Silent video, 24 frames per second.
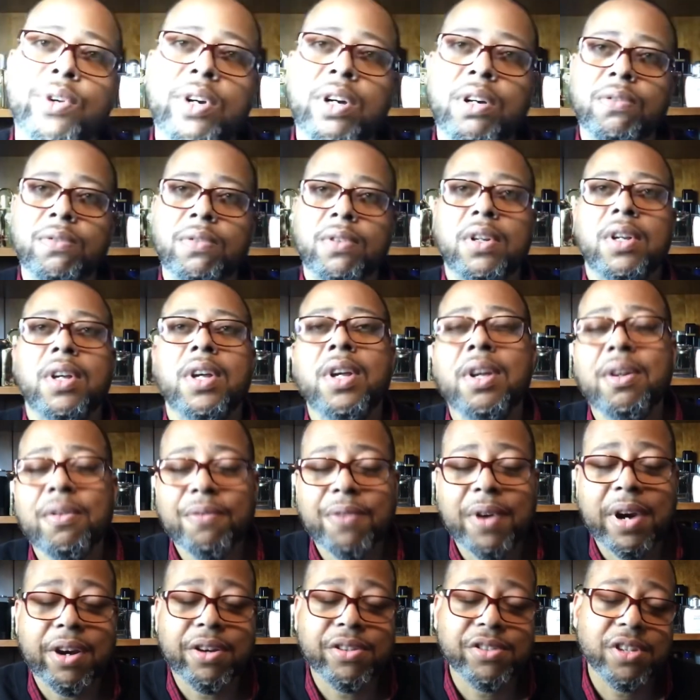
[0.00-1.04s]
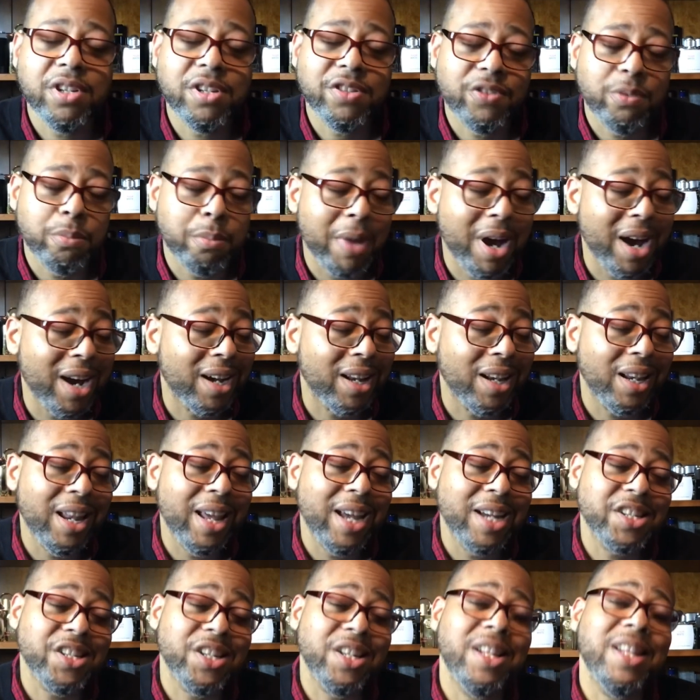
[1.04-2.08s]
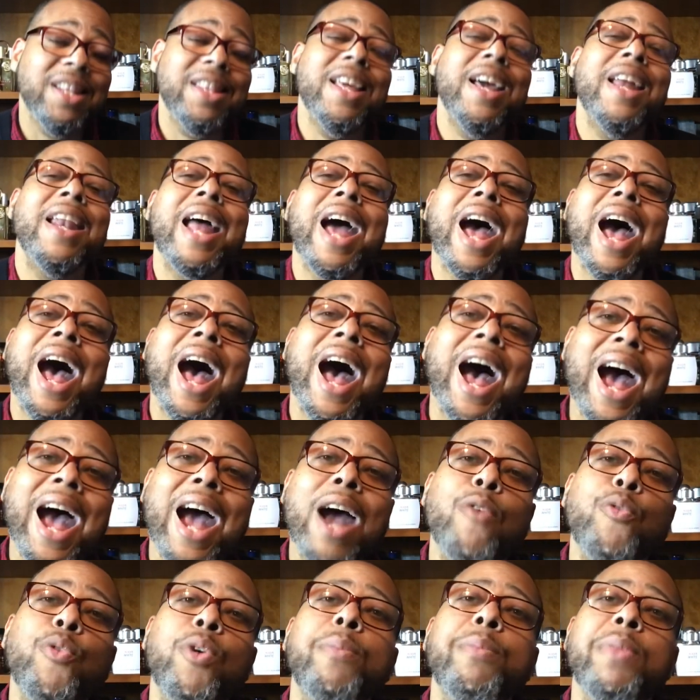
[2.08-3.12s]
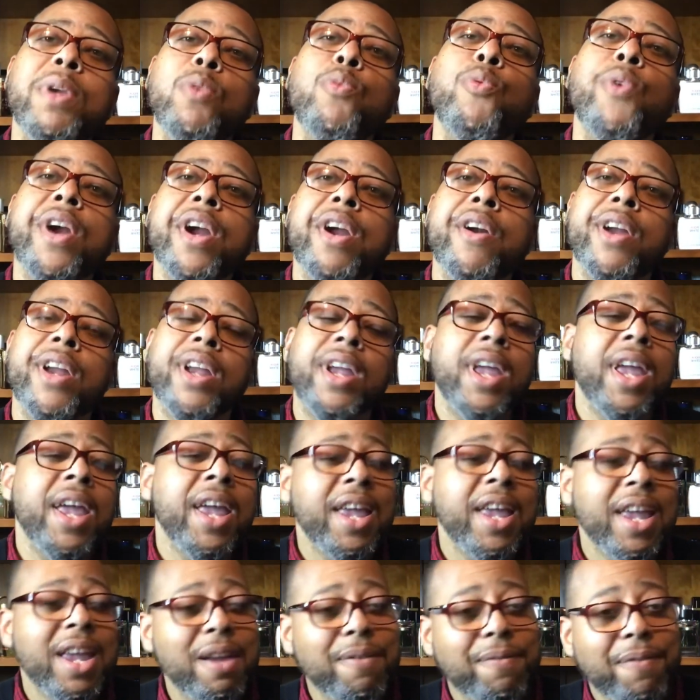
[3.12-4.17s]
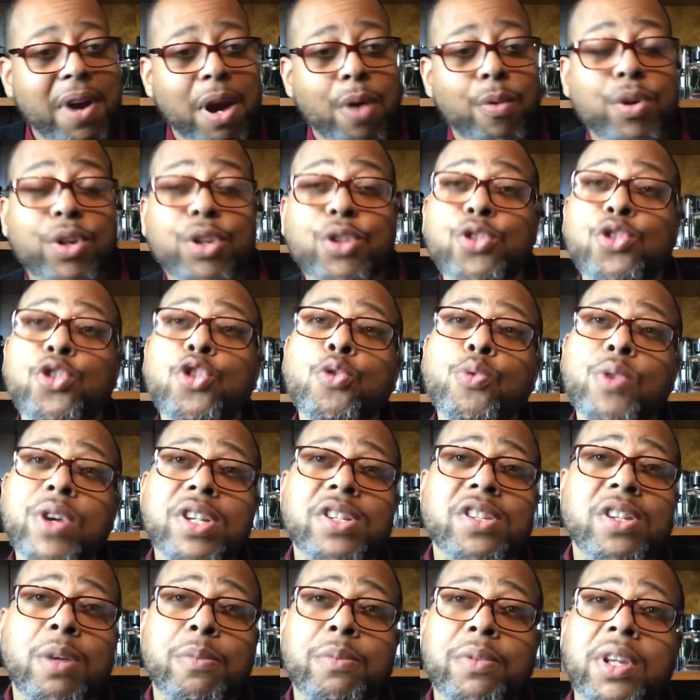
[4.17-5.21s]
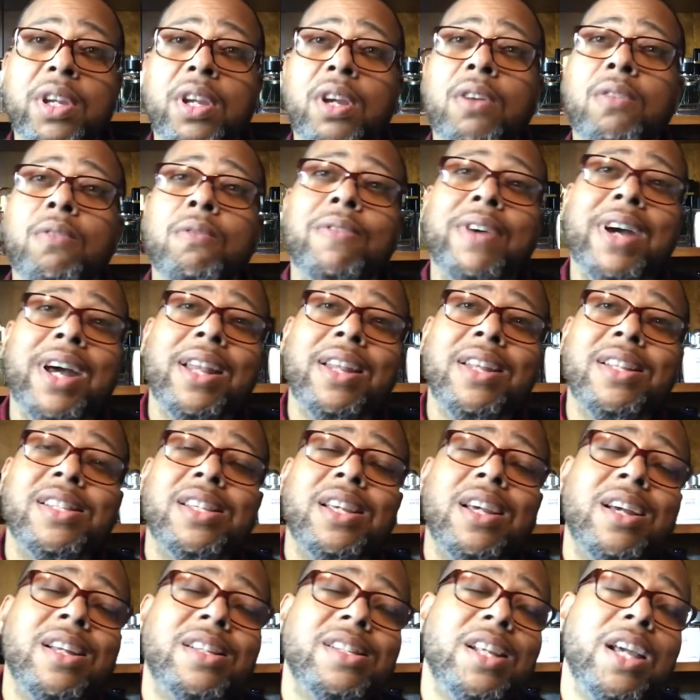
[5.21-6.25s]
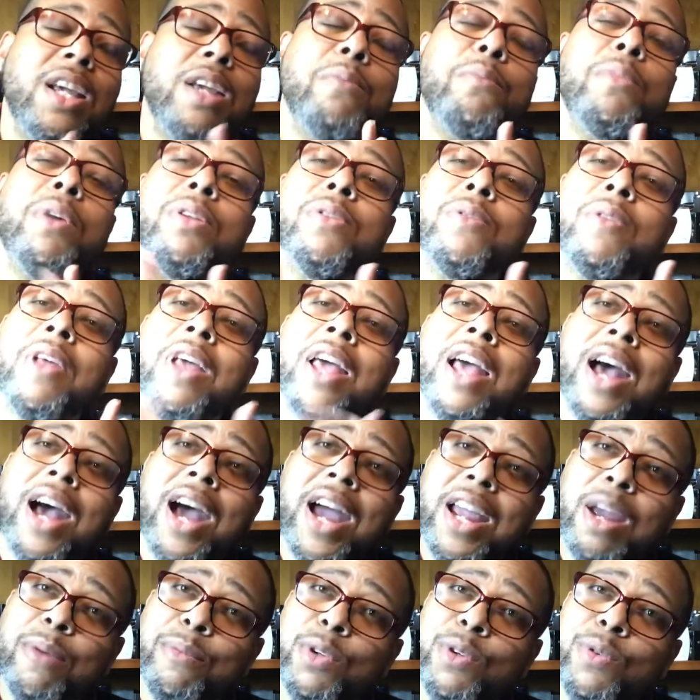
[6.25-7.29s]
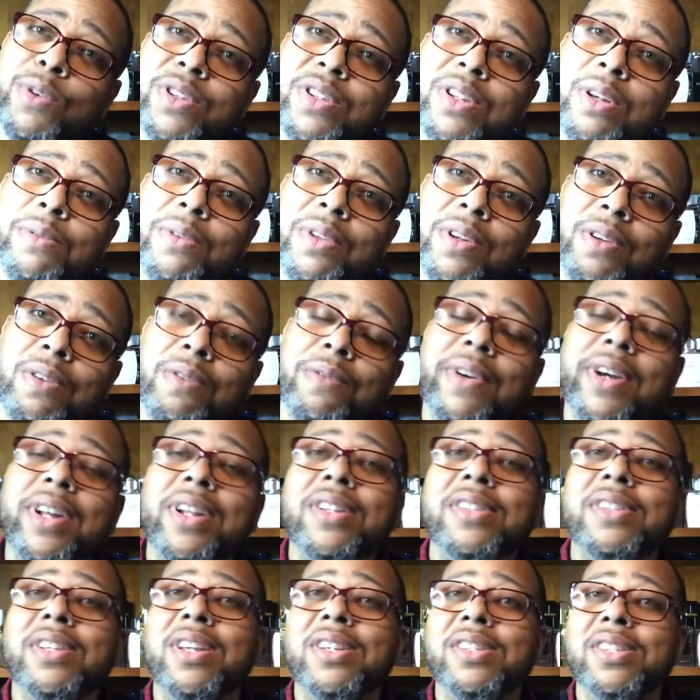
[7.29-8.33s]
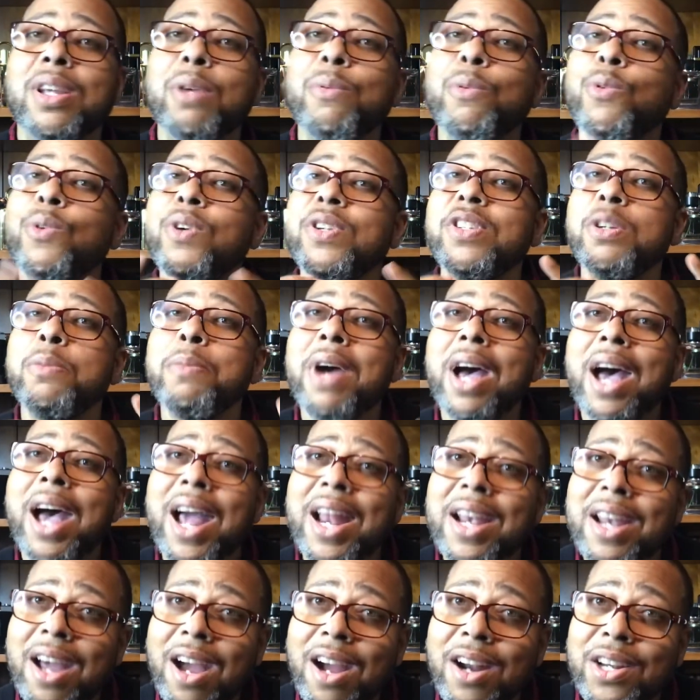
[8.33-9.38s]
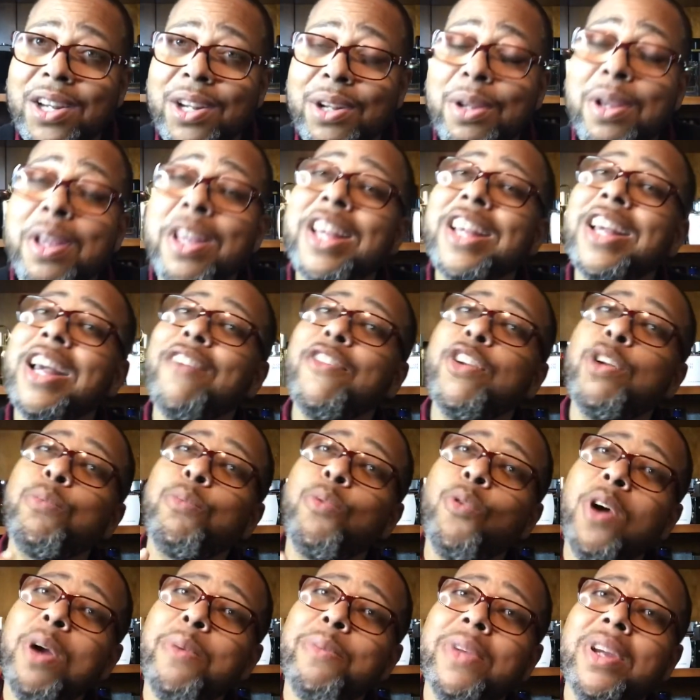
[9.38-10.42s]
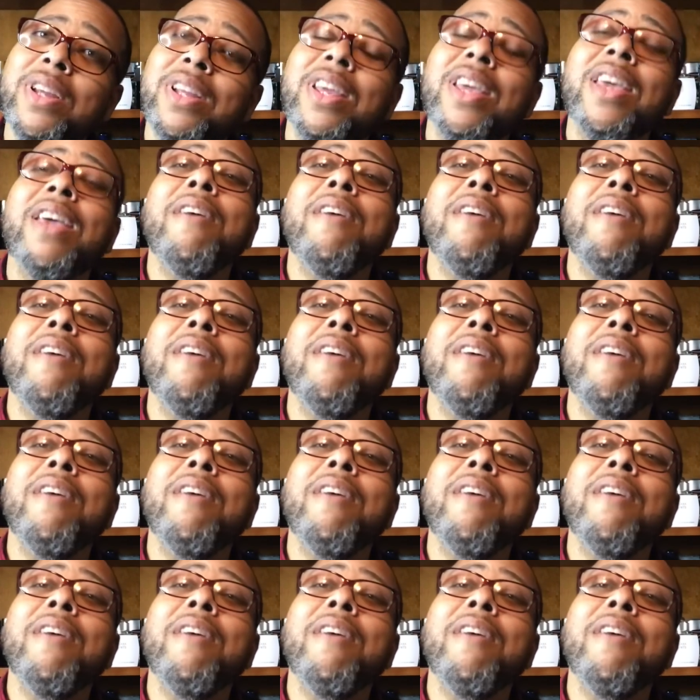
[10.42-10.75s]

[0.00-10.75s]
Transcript: 12 fragrances from my collection that I would be wearing if I were doing something on Valentine's Day. But I am doing something on Valentine's Day. I'm going to my eye doctor. I have an appointment